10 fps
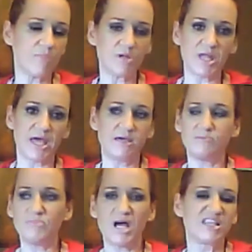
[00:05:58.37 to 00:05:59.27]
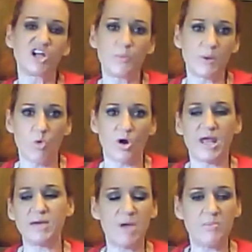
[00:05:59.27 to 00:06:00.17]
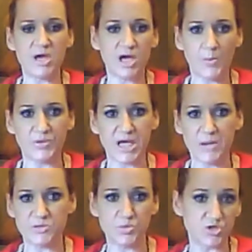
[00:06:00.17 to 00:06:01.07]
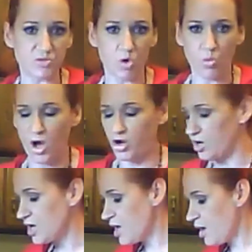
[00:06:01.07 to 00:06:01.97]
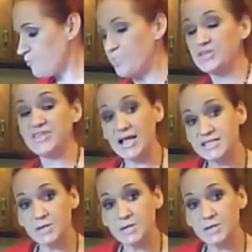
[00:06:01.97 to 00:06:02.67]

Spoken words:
like a little bit more, like maybe a couple tablespoons of more water. But that's